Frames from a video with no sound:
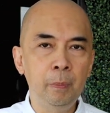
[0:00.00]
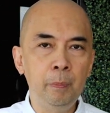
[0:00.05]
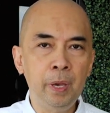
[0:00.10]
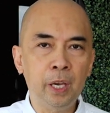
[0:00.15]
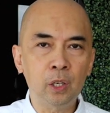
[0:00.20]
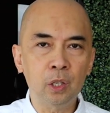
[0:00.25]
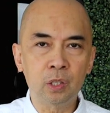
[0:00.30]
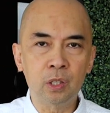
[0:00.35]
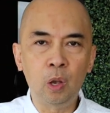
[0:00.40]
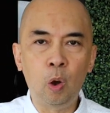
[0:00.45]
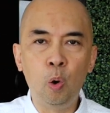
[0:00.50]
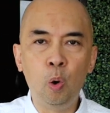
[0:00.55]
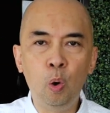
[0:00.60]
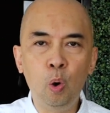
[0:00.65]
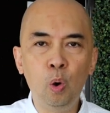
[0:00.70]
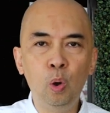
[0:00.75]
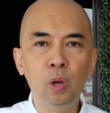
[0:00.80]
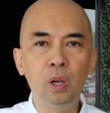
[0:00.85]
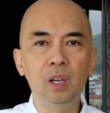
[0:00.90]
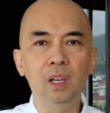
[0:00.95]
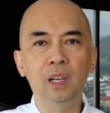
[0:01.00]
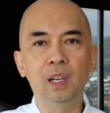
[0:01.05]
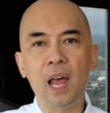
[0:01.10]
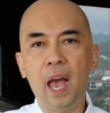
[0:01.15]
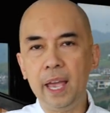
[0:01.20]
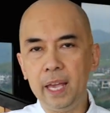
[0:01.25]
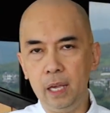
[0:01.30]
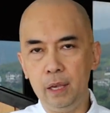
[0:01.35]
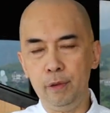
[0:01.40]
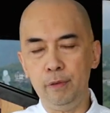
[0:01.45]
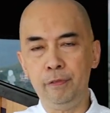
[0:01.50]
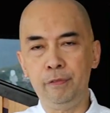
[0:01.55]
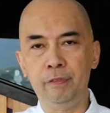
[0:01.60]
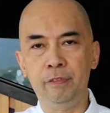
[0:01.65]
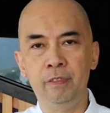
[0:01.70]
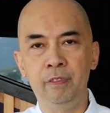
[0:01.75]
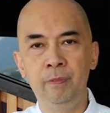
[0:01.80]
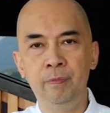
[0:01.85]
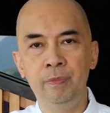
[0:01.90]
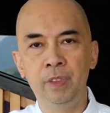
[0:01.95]
because the whole
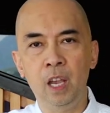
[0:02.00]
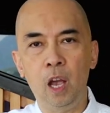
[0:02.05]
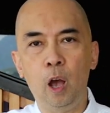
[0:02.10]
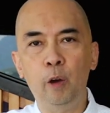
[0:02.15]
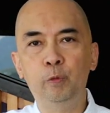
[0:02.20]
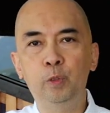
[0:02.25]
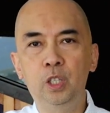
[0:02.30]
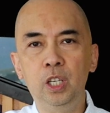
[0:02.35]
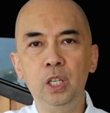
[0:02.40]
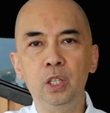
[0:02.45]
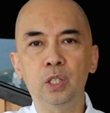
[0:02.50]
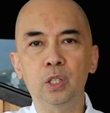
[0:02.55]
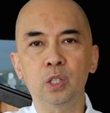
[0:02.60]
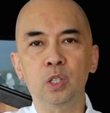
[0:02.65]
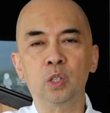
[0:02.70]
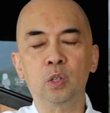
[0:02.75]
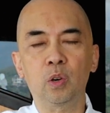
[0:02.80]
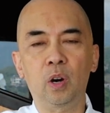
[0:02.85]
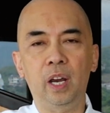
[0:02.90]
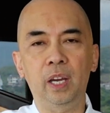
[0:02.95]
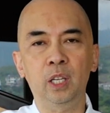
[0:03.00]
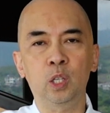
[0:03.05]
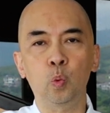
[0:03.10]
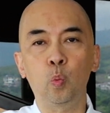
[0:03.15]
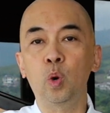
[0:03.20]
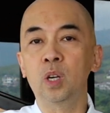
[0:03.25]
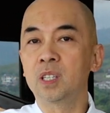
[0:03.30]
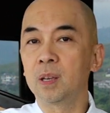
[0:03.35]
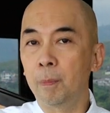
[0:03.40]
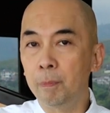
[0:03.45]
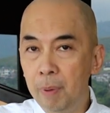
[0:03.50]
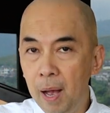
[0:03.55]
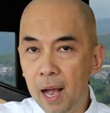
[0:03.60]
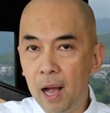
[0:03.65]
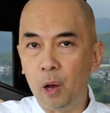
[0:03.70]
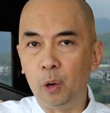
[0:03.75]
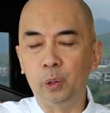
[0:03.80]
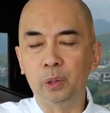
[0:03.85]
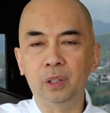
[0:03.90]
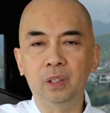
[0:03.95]
life of Jesus Christ was
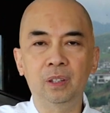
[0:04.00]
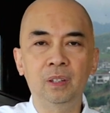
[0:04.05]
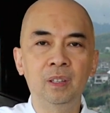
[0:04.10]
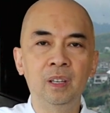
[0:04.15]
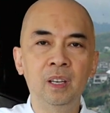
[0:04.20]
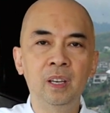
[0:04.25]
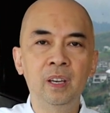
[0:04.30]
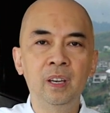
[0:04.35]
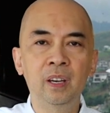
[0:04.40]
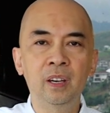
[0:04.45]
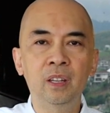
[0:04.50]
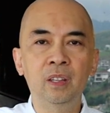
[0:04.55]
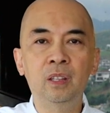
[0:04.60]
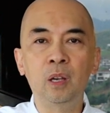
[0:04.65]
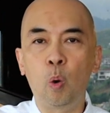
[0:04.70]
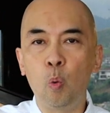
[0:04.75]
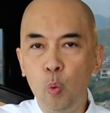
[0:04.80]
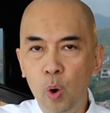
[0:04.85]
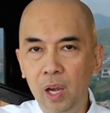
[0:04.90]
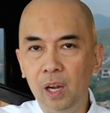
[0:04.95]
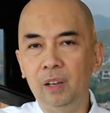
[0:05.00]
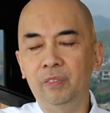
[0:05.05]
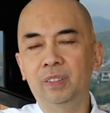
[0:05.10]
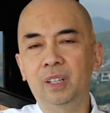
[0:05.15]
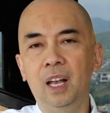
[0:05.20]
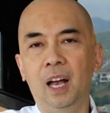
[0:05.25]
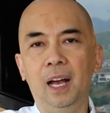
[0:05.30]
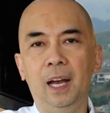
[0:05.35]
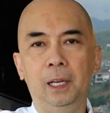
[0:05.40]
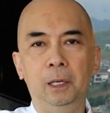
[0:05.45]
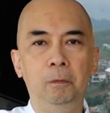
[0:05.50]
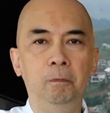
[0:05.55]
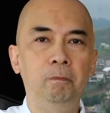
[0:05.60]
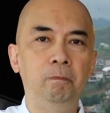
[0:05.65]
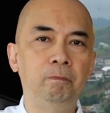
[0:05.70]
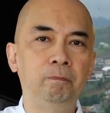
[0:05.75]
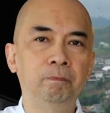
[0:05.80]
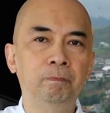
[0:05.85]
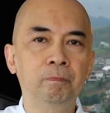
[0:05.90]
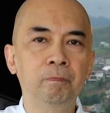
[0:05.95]
about the will of God.
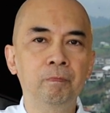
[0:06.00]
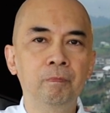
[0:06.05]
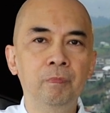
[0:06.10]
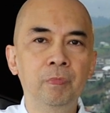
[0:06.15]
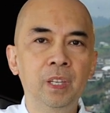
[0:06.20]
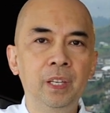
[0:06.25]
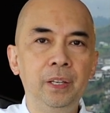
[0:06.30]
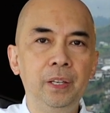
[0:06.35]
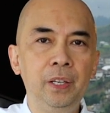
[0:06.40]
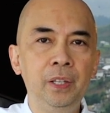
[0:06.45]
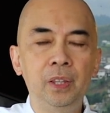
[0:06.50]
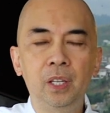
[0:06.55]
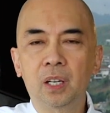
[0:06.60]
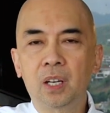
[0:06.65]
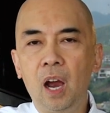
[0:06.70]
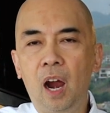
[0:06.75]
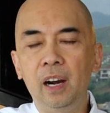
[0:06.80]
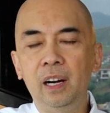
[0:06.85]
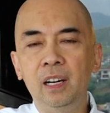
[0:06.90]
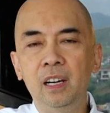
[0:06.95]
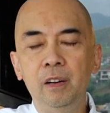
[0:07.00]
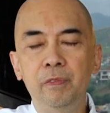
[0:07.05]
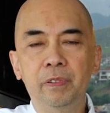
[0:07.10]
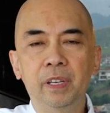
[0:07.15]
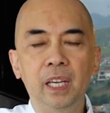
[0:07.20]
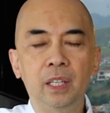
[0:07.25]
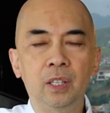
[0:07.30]
In the Garden of